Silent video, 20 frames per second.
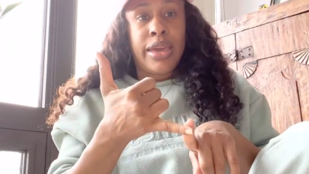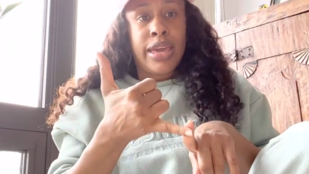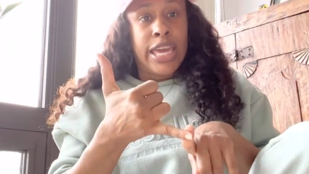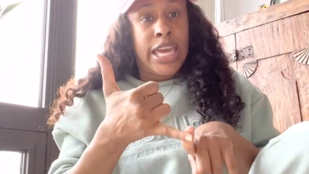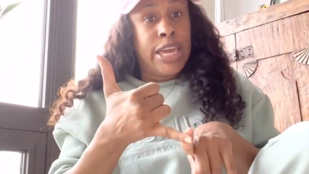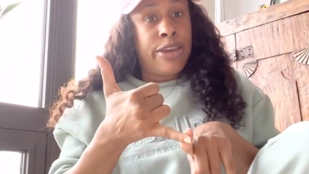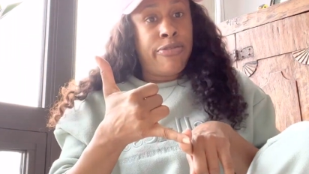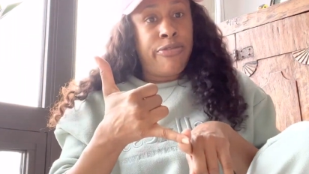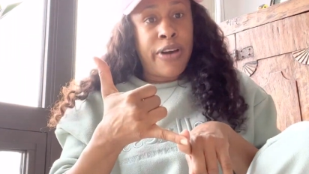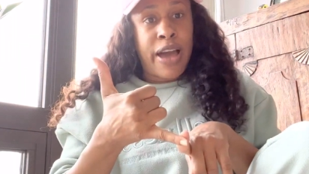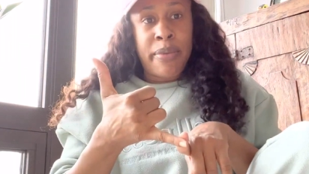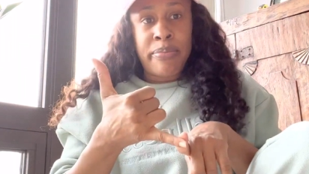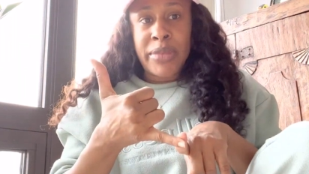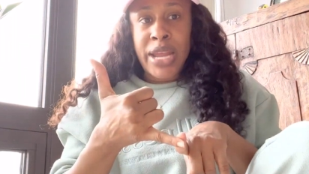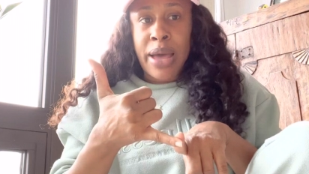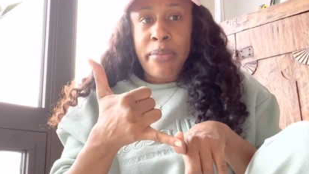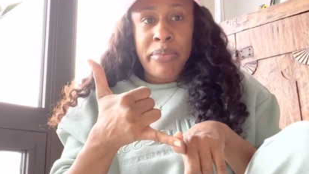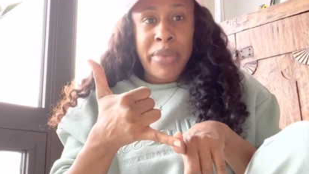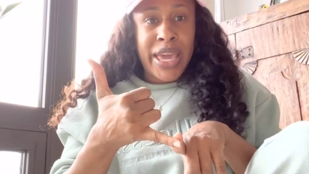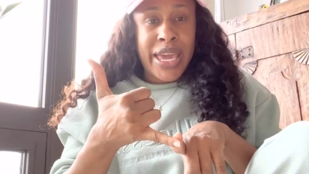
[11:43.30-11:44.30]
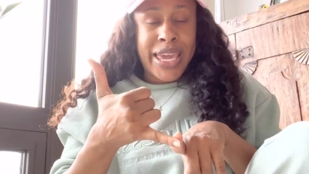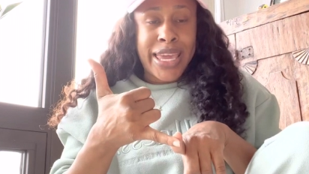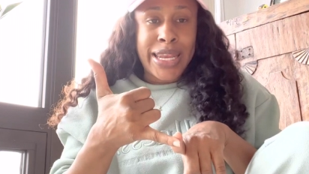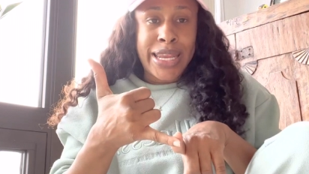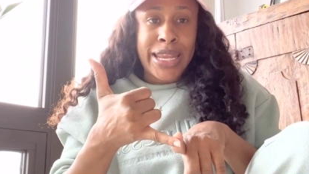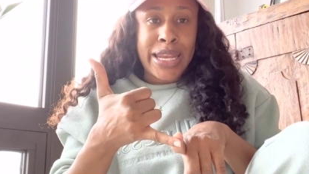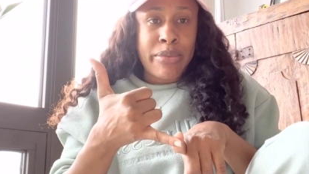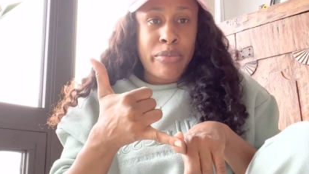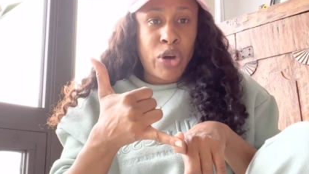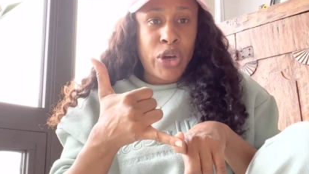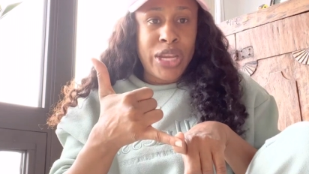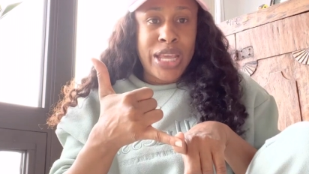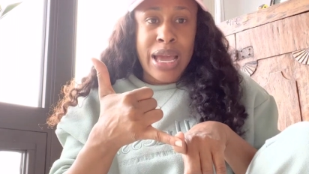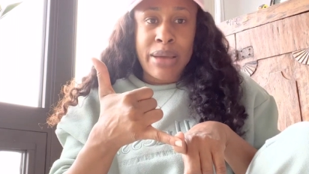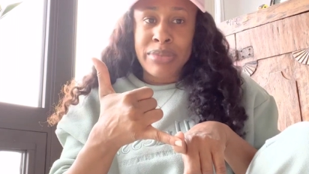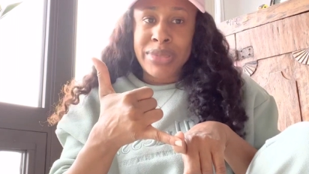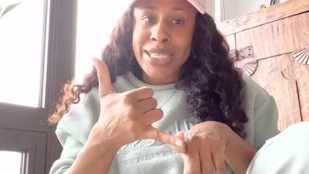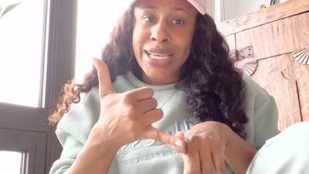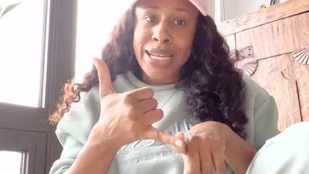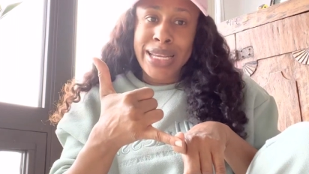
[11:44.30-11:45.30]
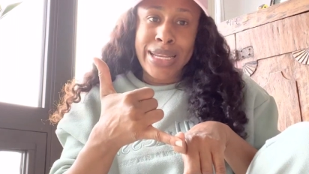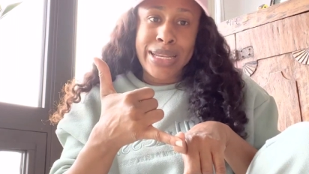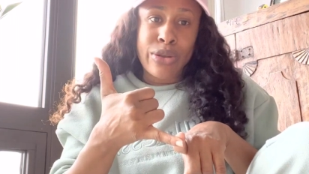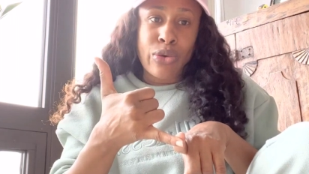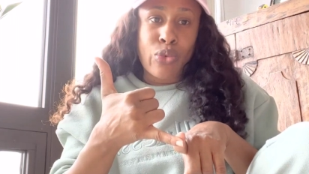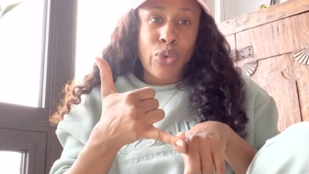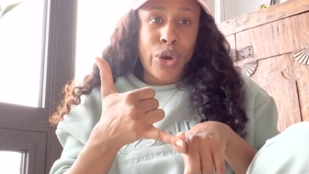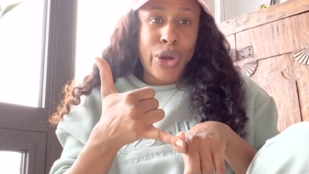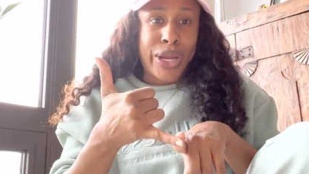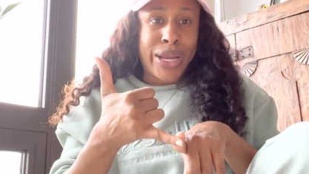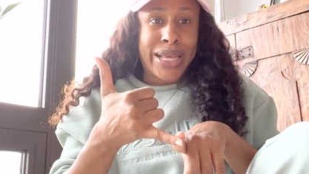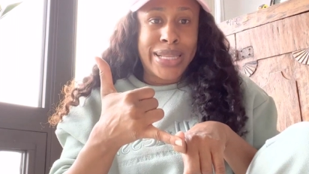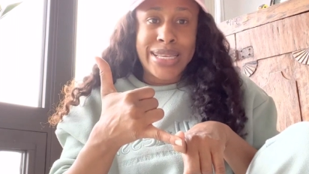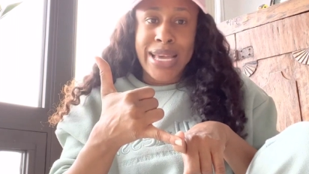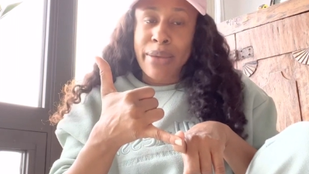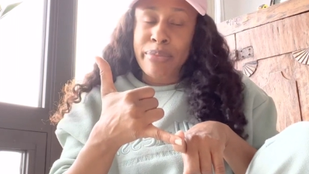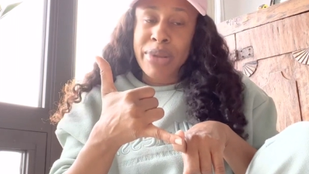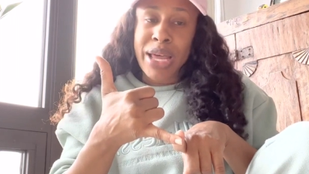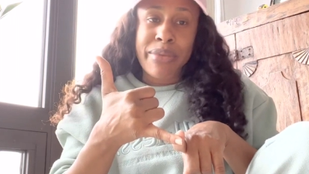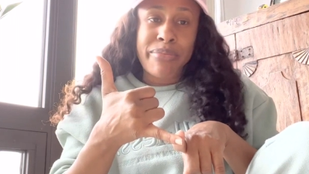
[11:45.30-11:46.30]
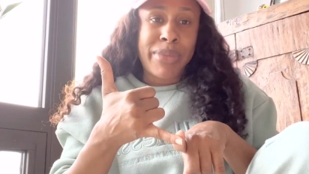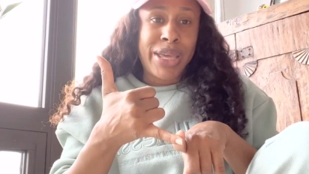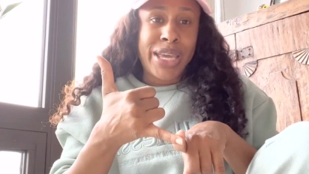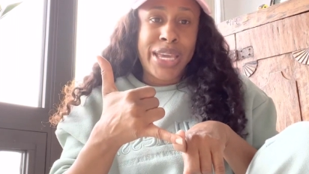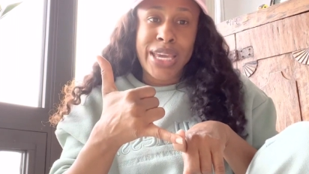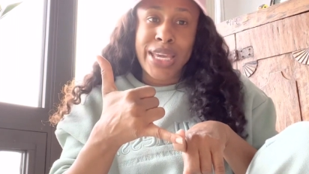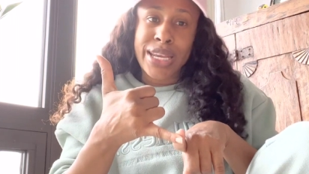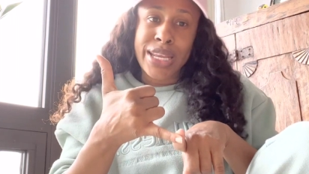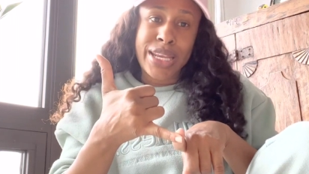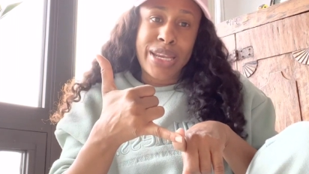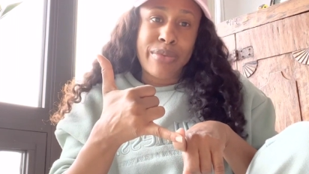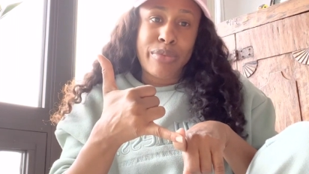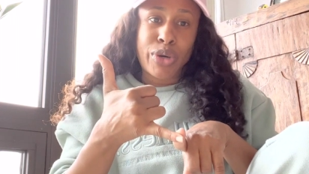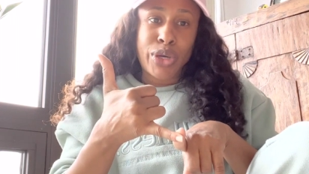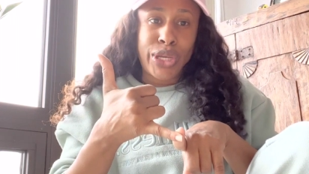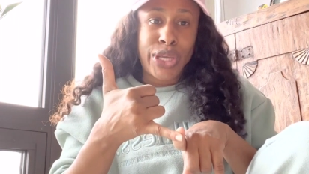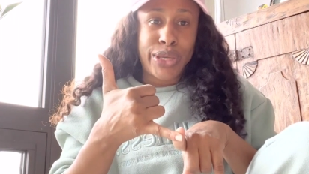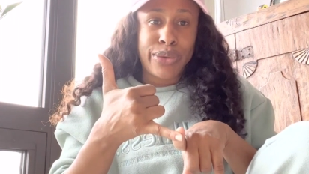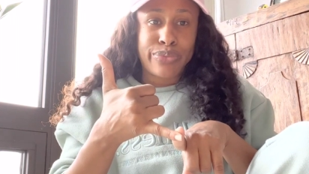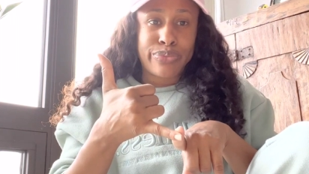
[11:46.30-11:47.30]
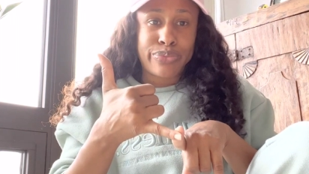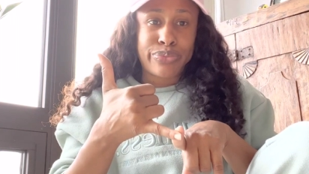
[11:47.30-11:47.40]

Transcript: If I'm not making any money, I'm telling the world that I'm not making any money.